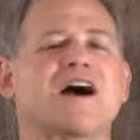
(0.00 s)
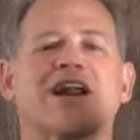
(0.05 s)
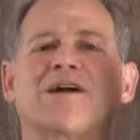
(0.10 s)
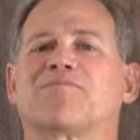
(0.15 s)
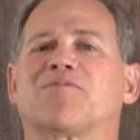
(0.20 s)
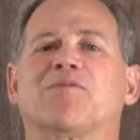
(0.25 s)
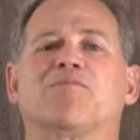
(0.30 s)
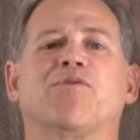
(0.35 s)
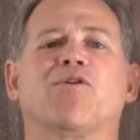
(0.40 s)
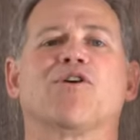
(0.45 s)
out of
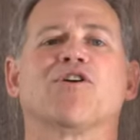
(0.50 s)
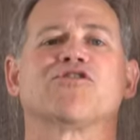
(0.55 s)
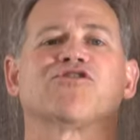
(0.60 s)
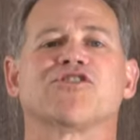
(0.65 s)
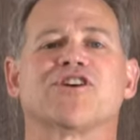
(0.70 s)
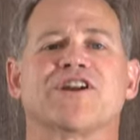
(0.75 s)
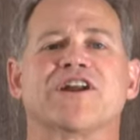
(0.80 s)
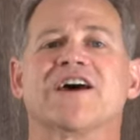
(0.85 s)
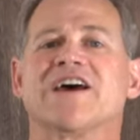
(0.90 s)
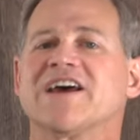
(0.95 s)

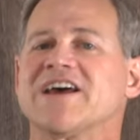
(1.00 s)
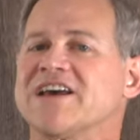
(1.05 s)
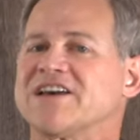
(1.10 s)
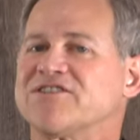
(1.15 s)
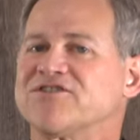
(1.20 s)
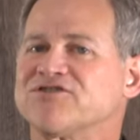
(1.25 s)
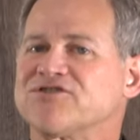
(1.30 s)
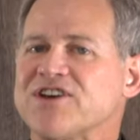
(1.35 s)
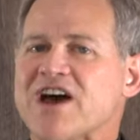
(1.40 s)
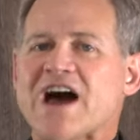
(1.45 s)
proportion,
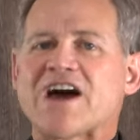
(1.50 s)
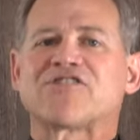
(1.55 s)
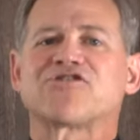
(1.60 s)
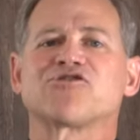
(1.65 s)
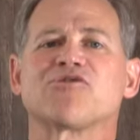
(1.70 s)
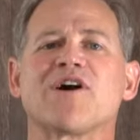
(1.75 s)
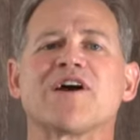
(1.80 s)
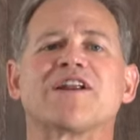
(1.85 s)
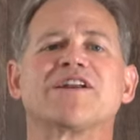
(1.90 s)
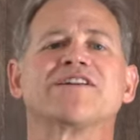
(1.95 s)

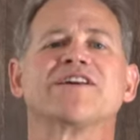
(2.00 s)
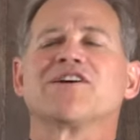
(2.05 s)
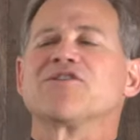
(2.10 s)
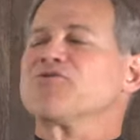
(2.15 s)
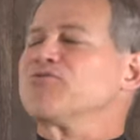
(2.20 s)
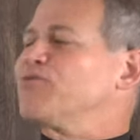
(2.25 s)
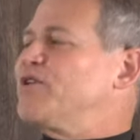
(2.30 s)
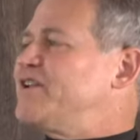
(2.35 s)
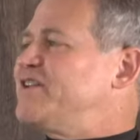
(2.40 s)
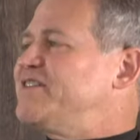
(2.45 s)
exaggerated it
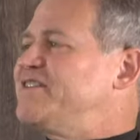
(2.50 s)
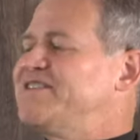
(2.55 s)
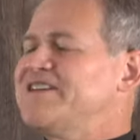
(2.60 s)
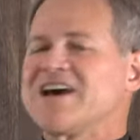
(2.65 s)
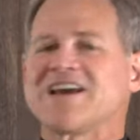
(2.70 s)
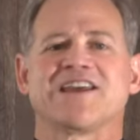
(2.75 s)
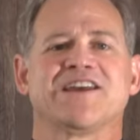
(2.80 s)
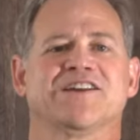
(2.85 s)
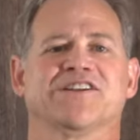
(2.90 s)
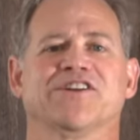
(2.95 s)

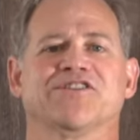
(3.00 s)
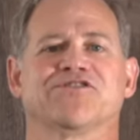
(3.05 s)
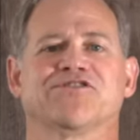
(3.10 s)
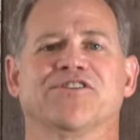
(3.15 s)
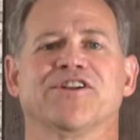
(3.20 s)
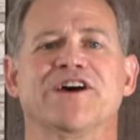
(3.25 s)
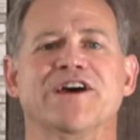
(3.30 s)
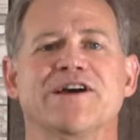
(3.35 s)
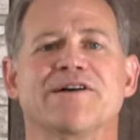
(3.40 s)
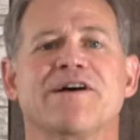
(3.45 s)

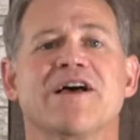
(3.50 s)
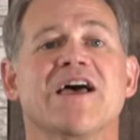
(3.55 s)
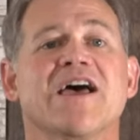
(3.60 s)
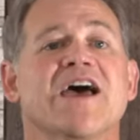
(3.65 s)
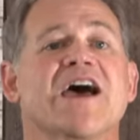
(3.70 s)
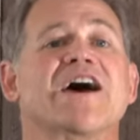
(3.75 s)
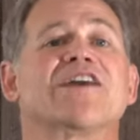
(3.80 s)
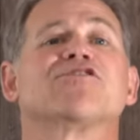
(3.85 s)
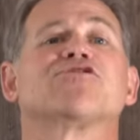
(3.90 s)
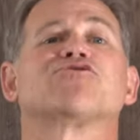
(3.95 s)
ridiculously,
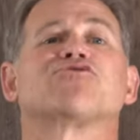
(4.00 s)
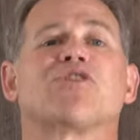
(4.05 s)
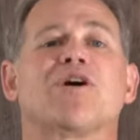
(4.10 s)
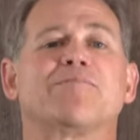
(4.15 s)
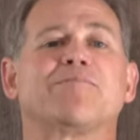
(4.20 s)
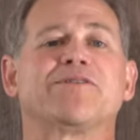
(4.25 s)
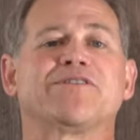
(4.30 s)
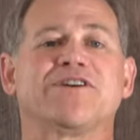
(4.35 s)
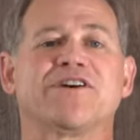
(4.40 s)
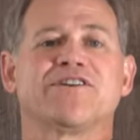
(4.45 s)
and
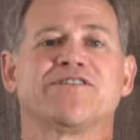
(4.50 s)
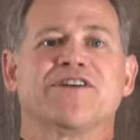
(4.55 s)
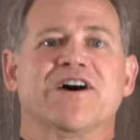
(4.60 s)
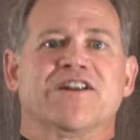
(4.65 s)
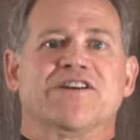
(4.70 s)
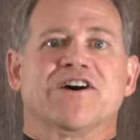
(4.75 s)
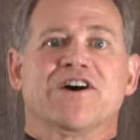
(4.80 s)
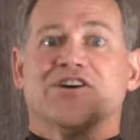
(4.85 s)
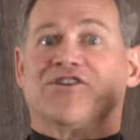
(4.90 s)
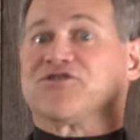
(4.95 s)
trumpeted
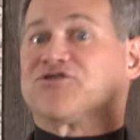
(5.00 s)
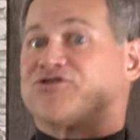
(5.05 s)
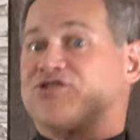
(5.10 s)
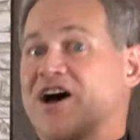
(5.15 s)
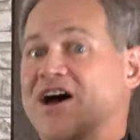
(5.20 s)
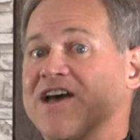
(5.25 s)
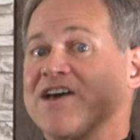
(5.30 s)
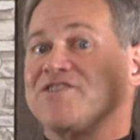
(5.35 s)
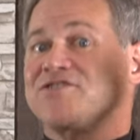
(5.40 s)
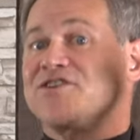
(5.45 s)
that
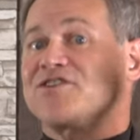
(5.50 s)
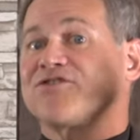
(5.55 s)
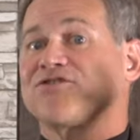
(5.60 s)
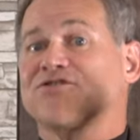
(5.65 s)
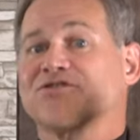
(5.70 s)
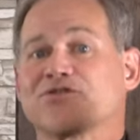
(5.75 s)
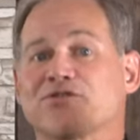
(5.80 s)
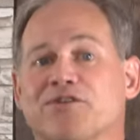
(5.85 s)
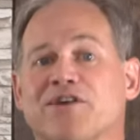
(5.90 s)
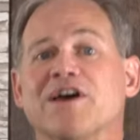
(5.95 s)

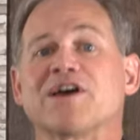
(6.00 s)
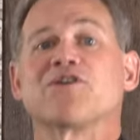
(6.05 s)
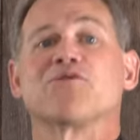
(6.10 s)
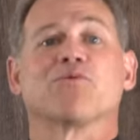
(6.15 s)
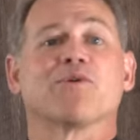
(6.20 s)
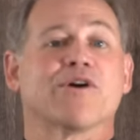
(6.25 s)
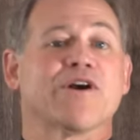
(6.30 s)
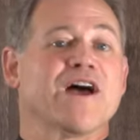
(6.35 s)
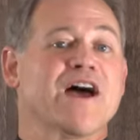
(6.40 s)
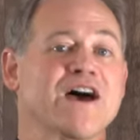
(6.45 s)
scientists think
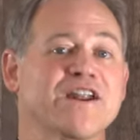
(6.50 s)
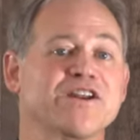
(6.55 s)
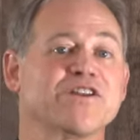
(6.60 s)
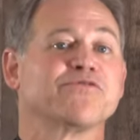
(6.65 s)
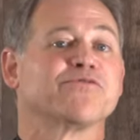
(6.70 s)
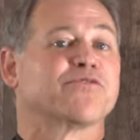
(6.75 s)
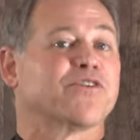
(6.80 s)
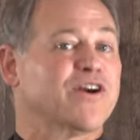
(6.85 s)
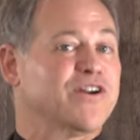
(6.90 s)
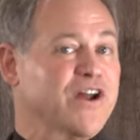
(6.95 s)
we're headed
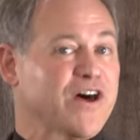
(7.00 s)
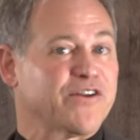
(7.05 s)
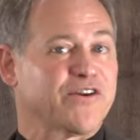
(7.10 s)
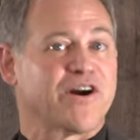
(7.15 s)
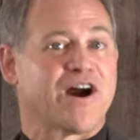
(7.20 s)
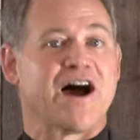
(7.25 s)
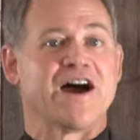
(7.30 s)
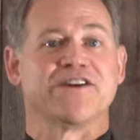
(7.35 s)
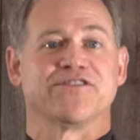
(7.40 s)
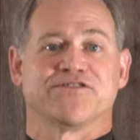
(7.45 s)
for
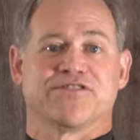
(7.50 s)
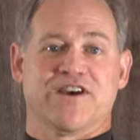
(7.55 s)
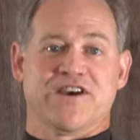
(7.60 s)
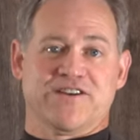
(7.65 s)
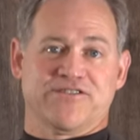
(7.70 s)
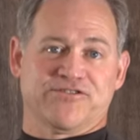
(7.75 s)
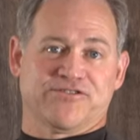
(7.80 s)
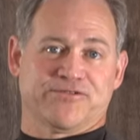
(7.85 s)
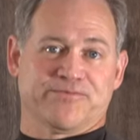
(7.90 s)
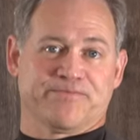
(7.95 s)
another ice
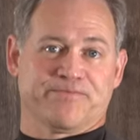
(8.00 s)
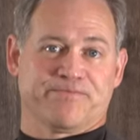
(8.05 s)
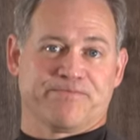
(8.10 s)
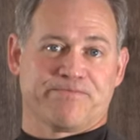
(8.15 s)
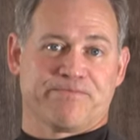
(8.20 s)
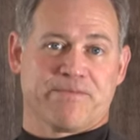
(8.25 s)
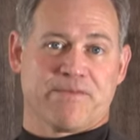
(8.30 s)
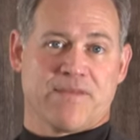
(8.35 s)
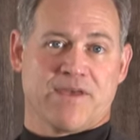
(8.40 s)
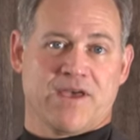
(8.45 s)
age.
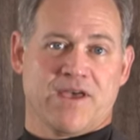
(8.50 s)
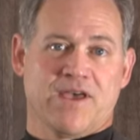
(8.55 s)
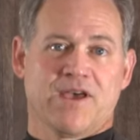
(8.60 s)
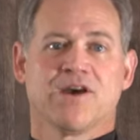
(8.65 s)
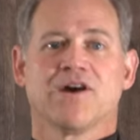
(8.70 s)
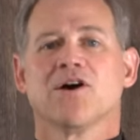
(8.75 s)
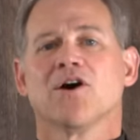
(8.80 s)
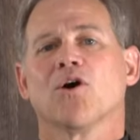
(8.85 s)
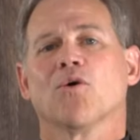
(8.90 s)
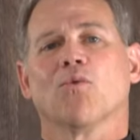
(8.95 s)

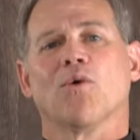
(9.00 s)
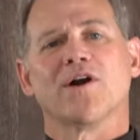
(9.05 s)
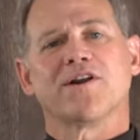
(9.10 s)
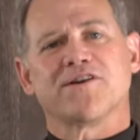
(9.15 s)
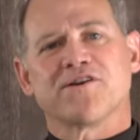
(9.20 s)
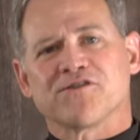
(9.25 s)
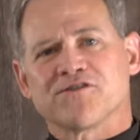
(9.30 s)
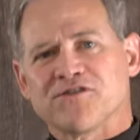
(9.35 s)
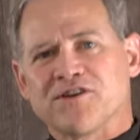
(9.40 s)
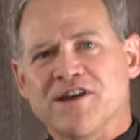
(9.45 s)
What
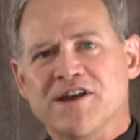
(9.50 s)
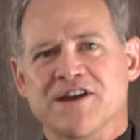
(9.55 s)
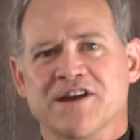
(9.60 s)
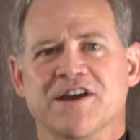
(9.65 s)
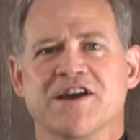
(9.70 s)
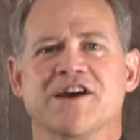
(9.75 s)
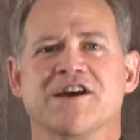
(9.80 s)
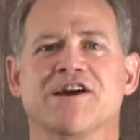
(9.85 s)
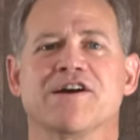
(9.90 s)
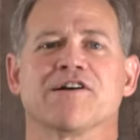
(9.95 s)
you're seeing
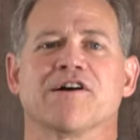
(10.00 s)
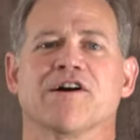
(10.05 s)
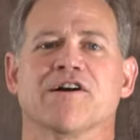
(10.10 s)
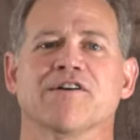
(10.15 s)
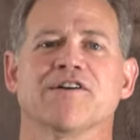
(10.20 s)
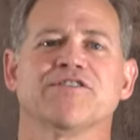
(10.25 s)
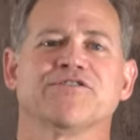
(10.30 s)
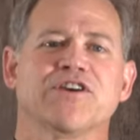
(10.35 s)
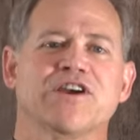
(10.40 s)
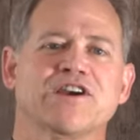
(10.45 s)
here
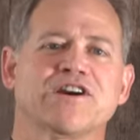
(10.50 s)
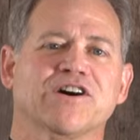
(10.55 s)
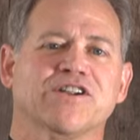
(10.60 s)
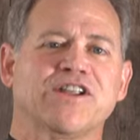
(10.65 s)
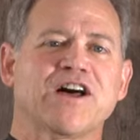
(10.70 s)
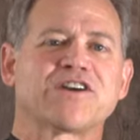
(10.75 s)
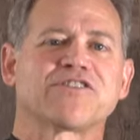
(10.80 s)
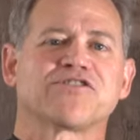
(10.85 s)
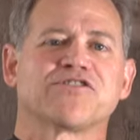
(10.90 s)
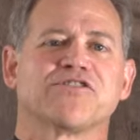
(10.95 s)
is a
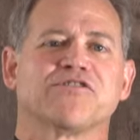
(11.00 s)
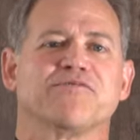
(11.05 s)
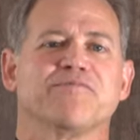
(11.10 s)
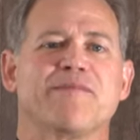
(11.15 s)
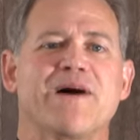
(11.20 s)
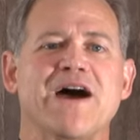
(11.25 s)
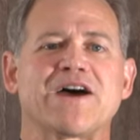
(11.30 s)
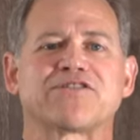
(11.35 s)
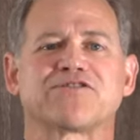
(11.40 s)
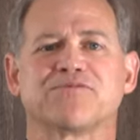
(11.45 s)
collection of
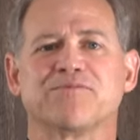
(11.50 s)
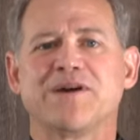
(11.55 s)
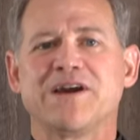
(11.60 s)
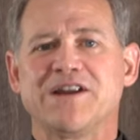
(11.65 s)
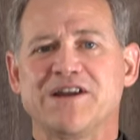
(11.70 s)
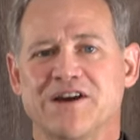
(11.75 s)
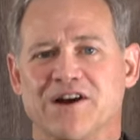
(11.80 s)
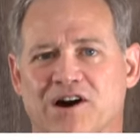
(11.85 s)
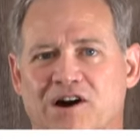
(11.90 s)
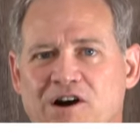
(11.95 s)
mass media